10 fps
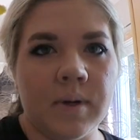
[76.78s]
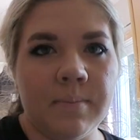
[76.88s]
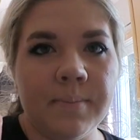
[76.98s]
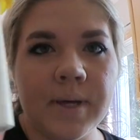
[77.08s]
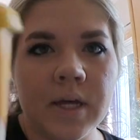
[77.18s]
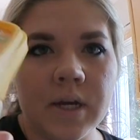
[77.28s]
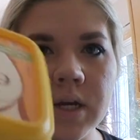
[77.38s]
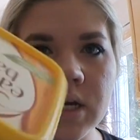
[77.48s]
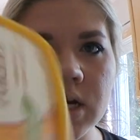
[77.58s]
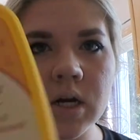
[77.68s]
my
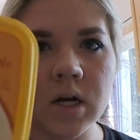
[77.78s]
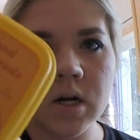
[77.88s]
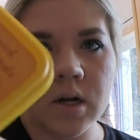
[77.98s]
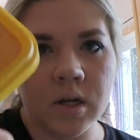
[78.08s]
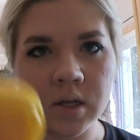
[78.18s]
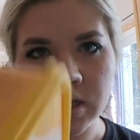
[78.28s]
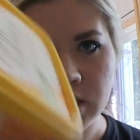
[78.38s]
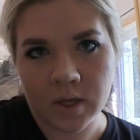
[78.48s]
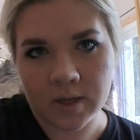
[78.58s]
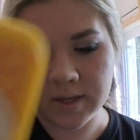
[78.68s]
butter.
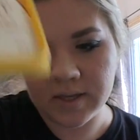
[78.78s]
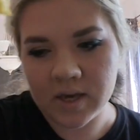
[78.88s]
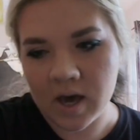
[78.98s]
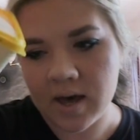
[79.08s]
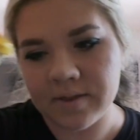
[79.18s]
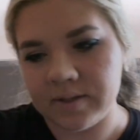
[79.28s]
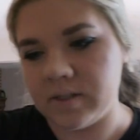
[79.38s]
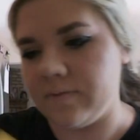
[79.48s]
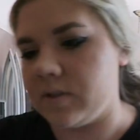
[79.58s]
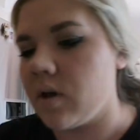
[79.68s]
Yeah, this
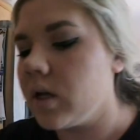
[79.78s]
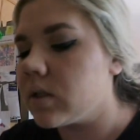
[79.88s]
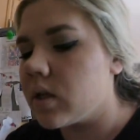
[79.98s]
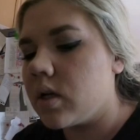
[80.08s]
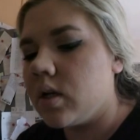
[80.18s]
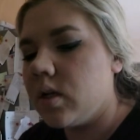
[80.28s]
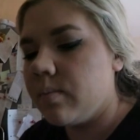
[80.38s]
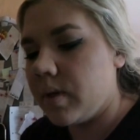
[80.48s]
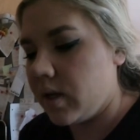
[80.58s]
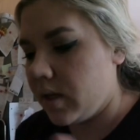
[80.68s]
stuff is
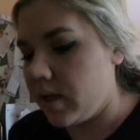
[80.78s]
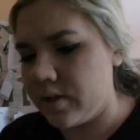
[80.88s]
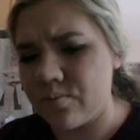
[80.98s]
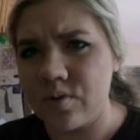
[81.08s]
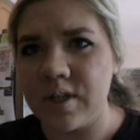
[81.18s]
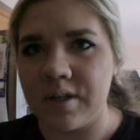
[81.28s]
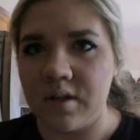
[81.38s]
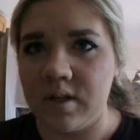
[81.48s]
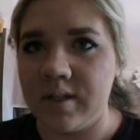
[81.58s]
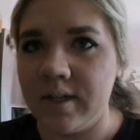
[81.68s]
awesome. It's really
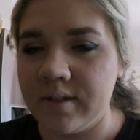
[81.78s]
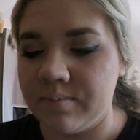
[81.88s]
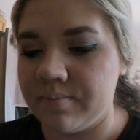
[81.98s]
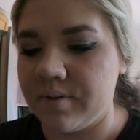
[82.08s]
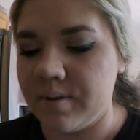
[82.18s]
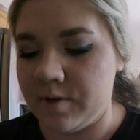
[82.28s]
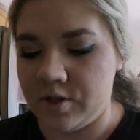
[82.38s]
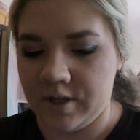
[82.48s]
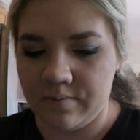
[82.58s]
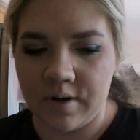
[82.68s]
good. It tastes pretty
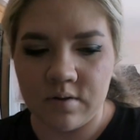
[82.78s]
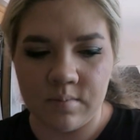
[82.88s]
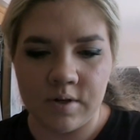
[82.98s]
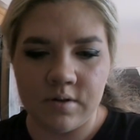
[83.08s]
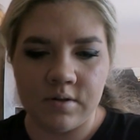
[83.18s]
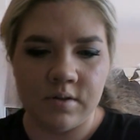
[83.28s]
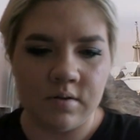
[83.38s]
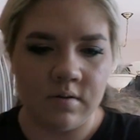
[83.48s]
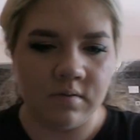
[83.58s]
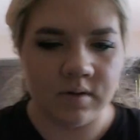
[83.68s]
much like regular butter. So